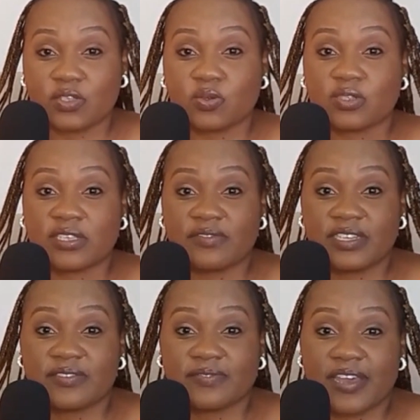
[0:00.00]
So
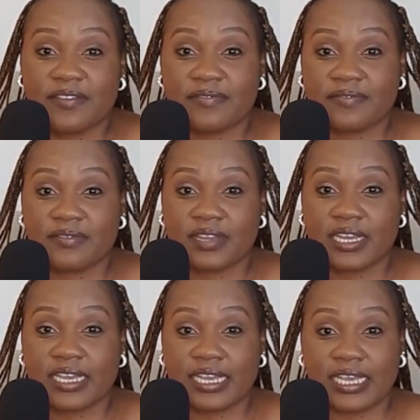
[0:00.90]
seventy-five
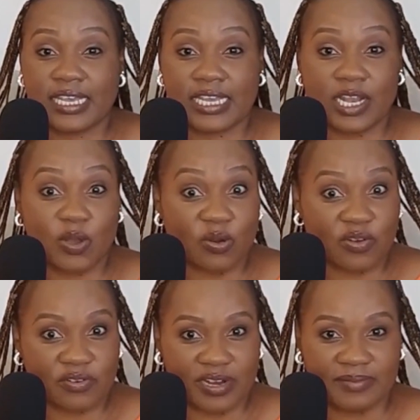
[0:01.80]

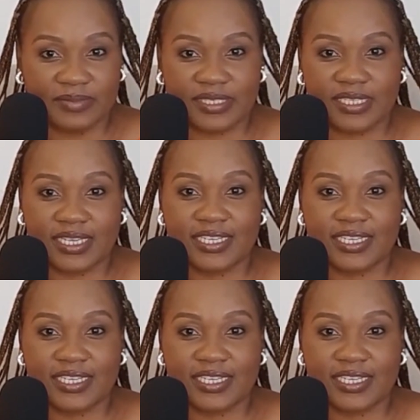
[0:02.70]
kilograms